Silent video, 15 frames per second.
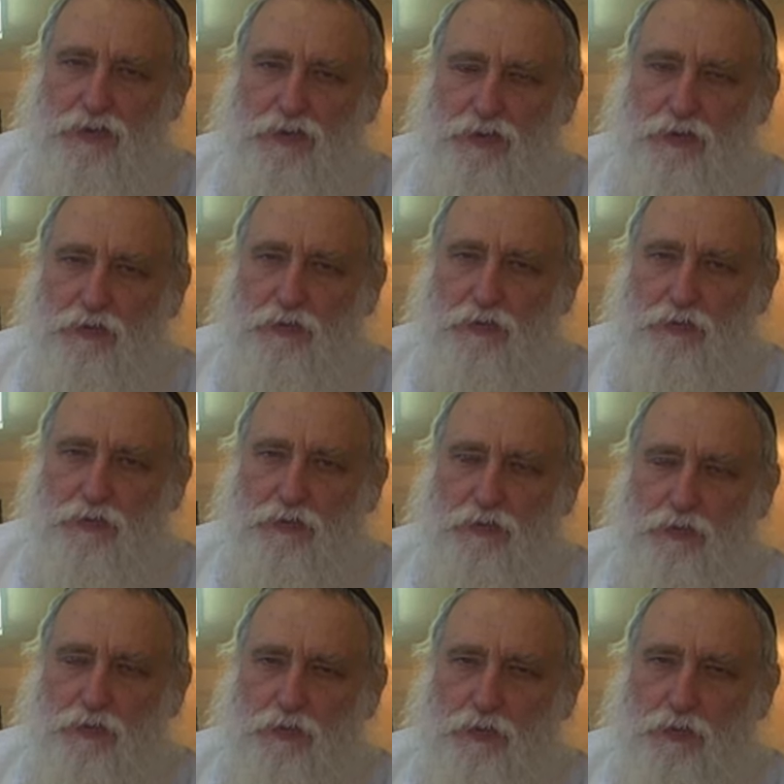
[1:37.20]
So
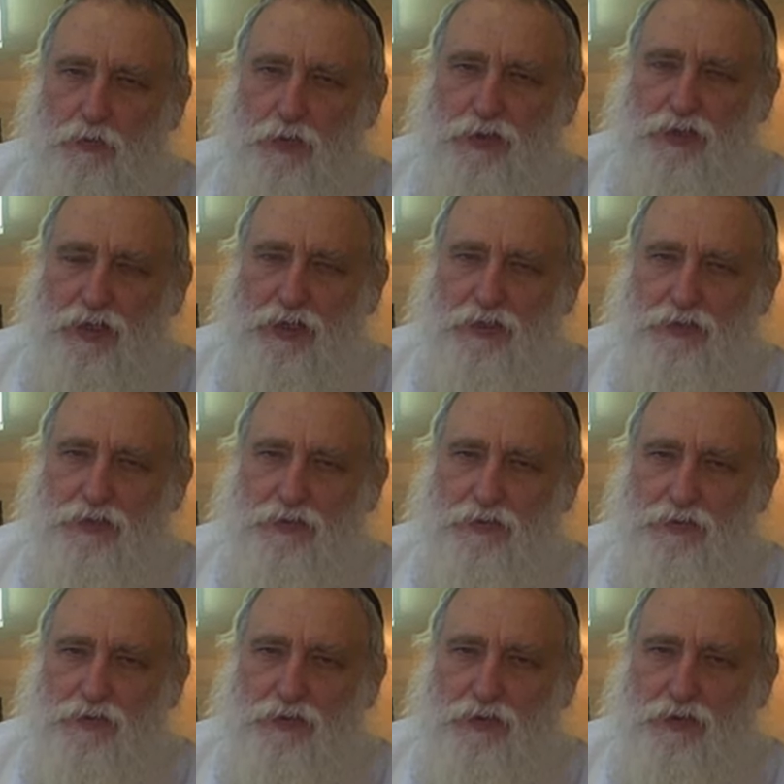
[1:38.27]
one night,
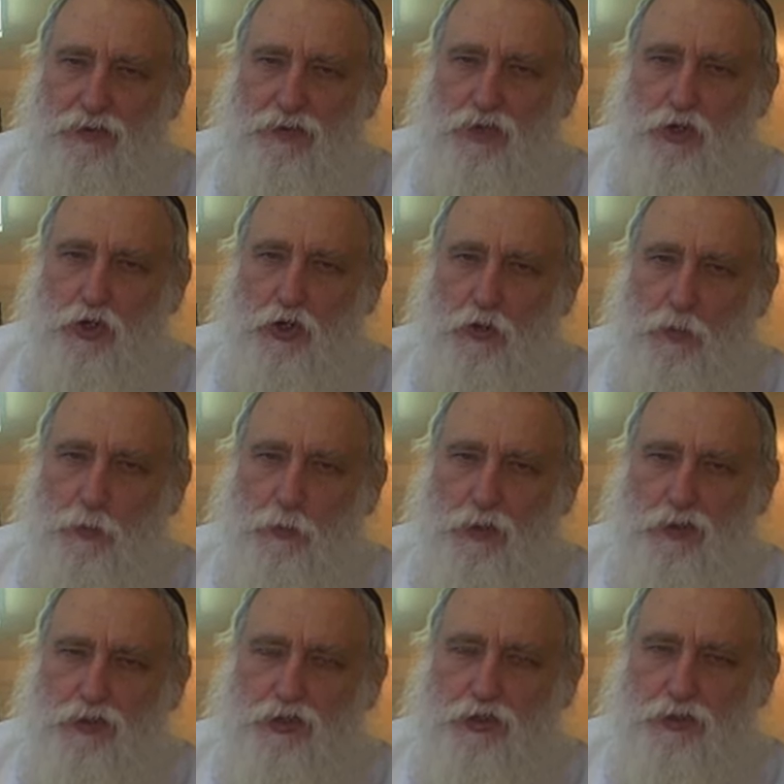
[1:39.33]

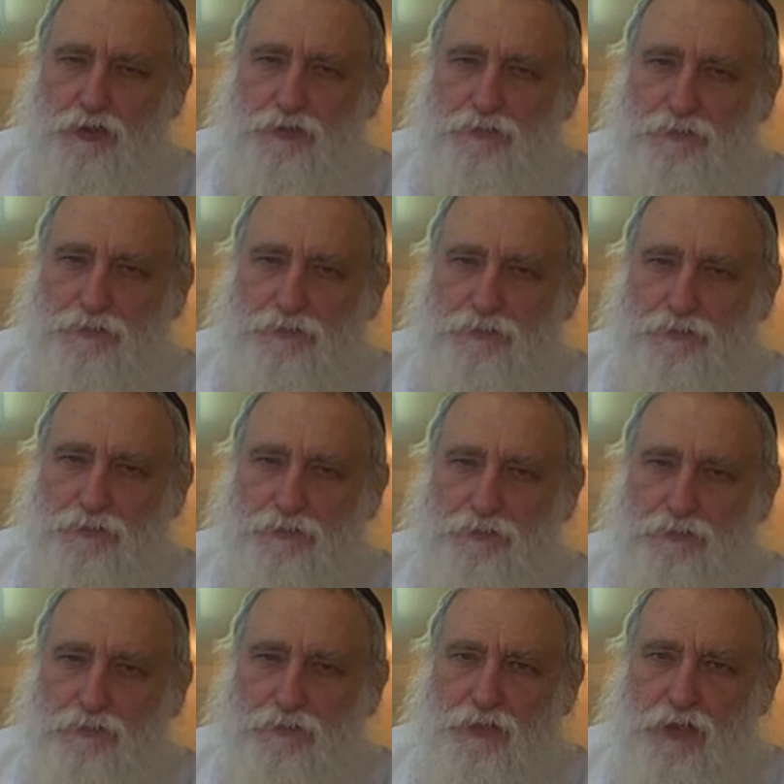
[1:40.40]
Moshe
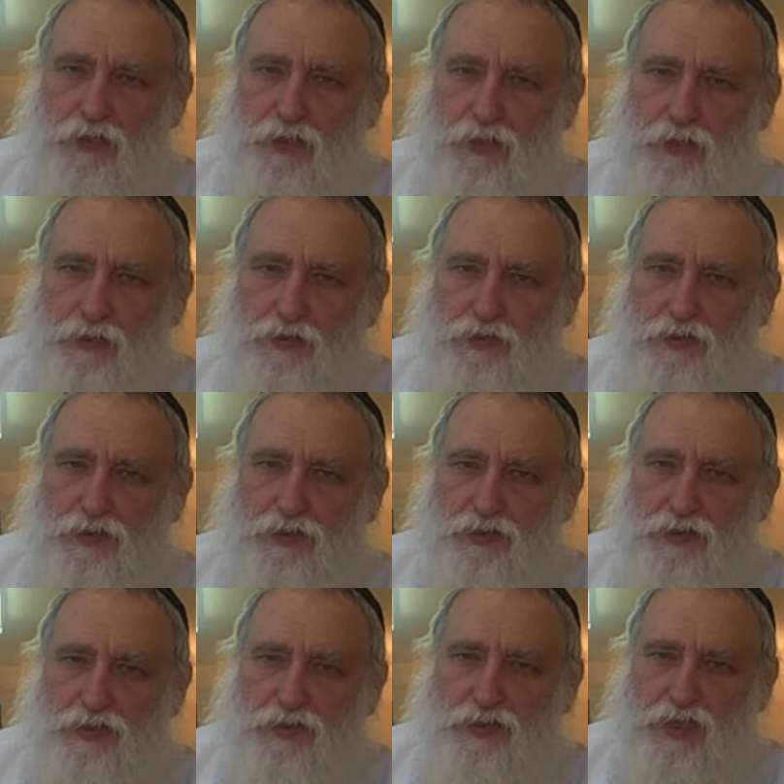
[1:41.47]
hears
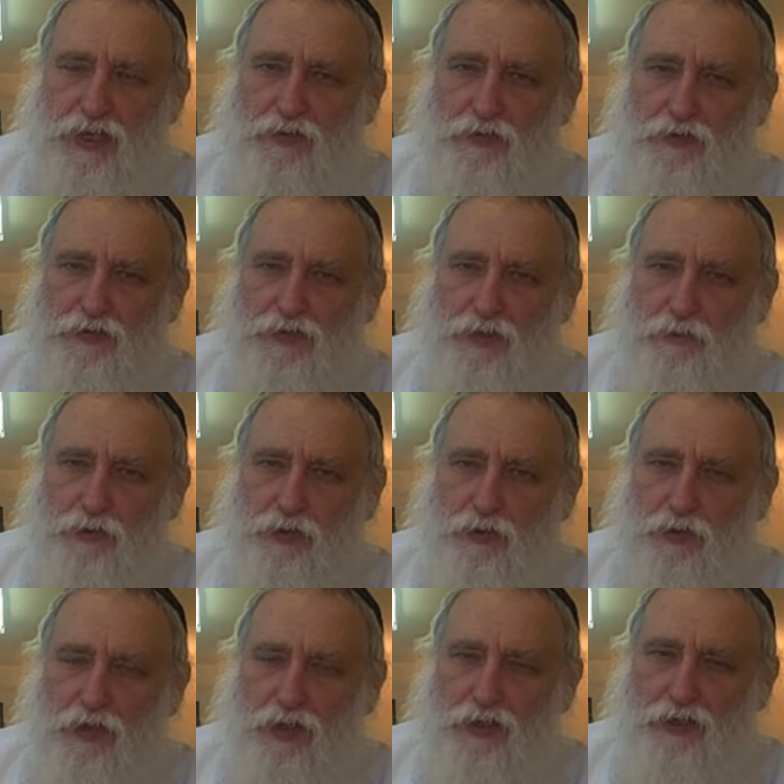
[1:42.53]
the sound of someone
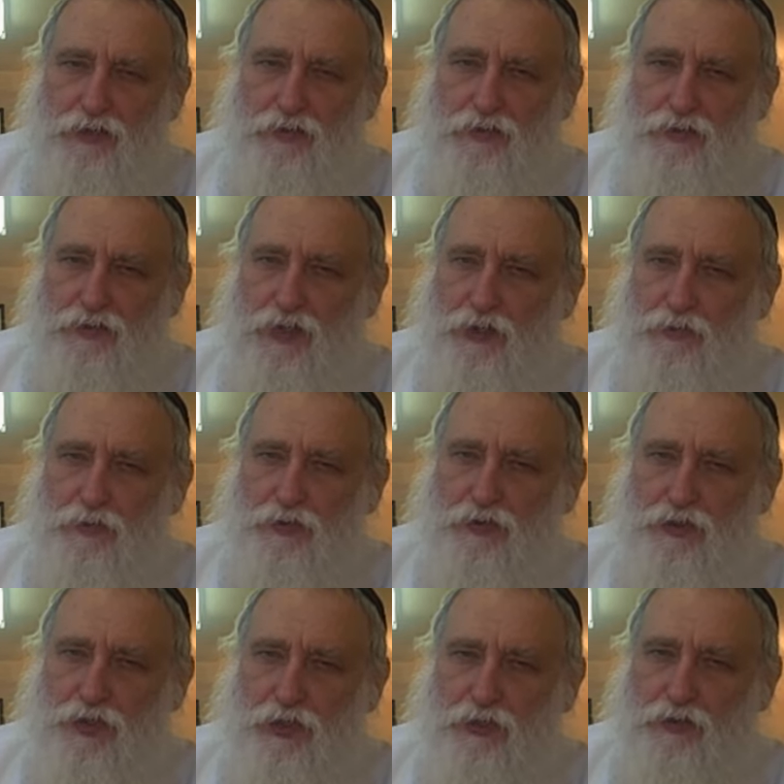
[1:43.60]
crying. Now in
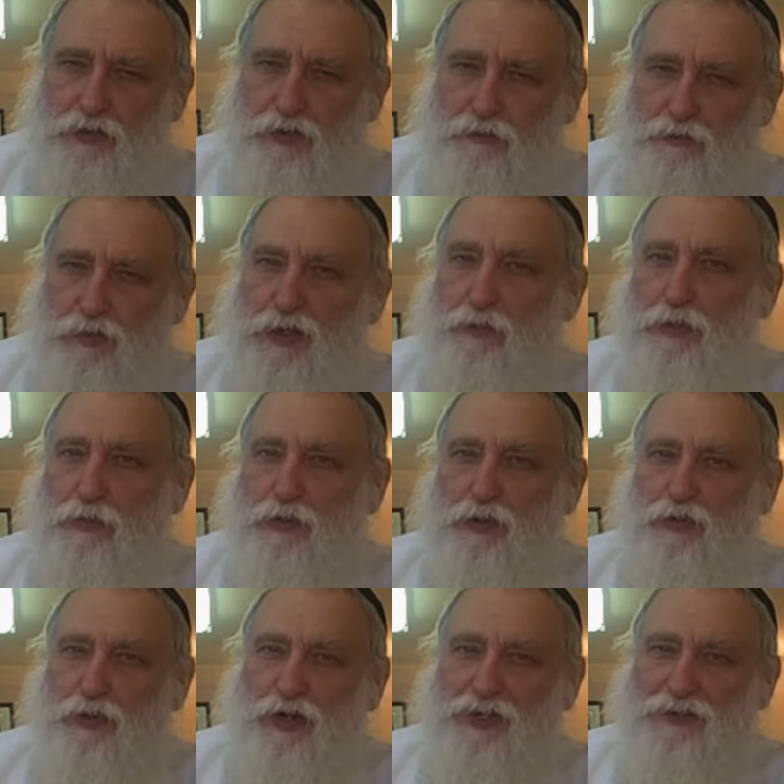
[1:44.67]
jail, many people
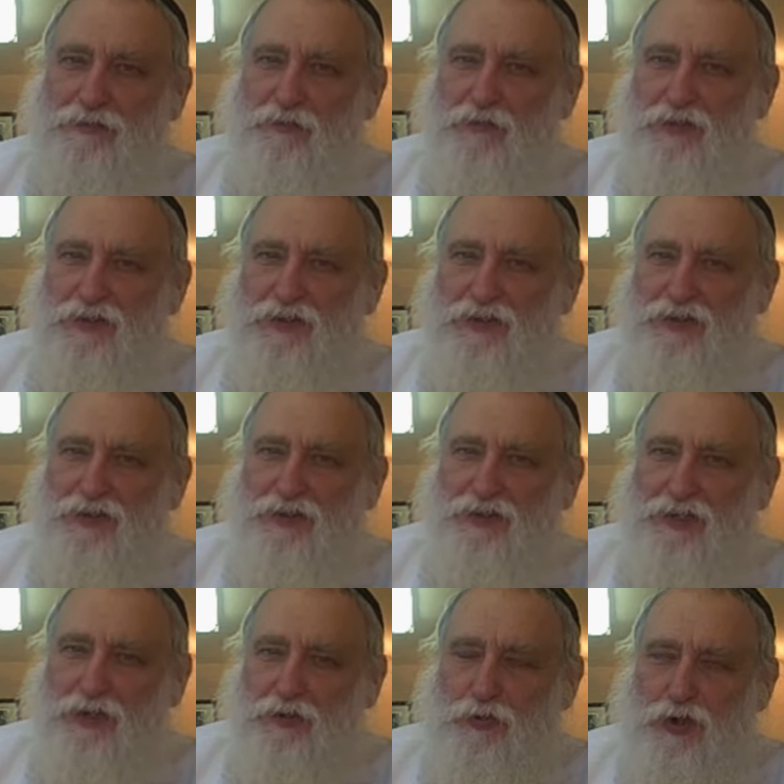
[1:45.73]
cry.
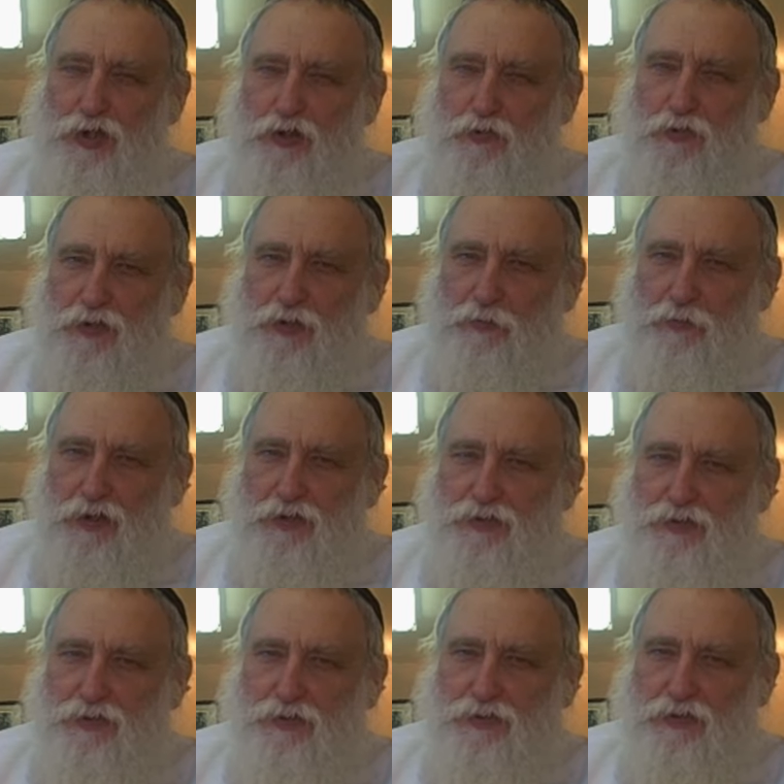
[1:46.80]
They cry over their
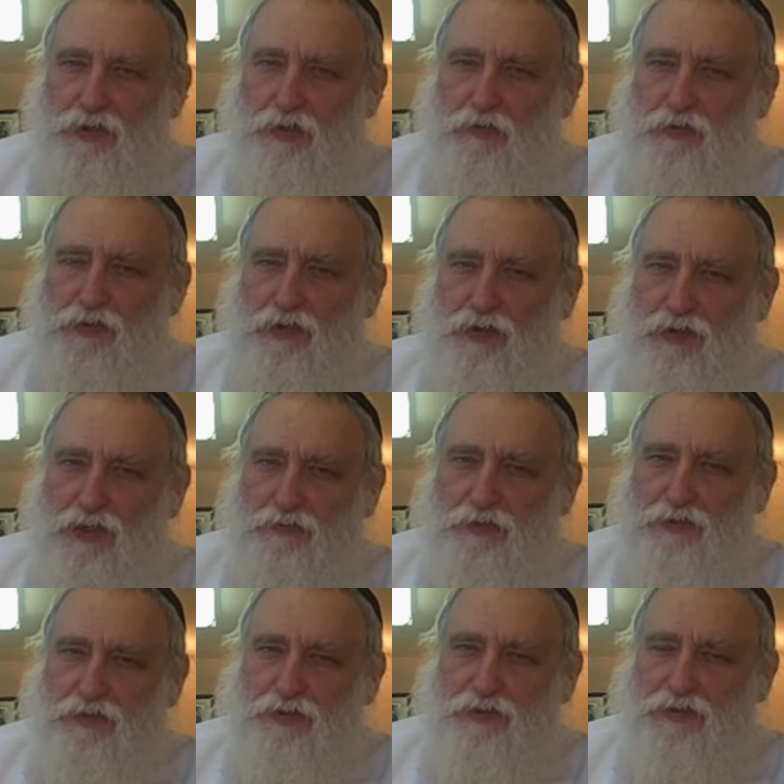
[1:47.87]
mothers, over their
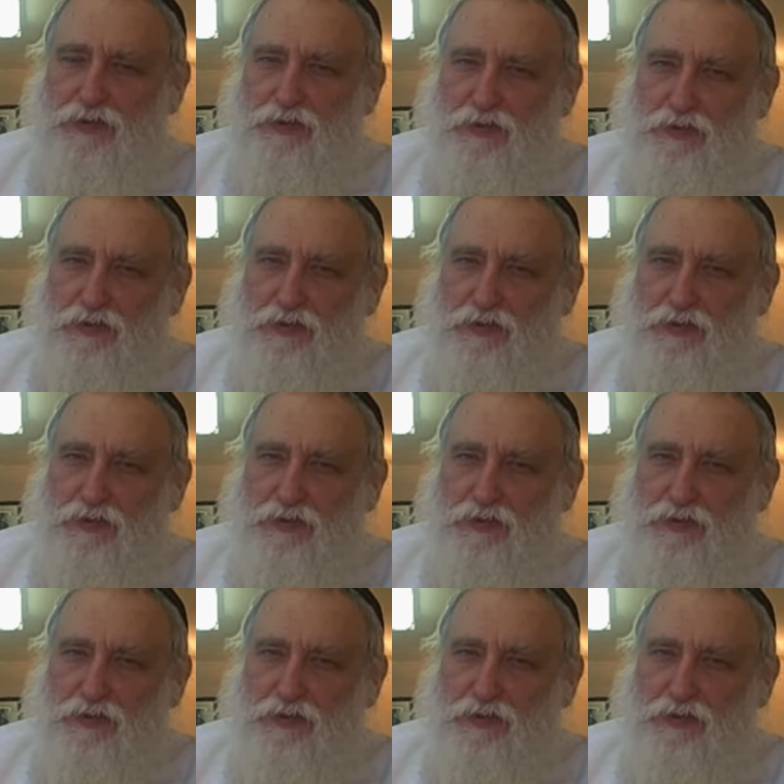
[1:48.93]
lovers,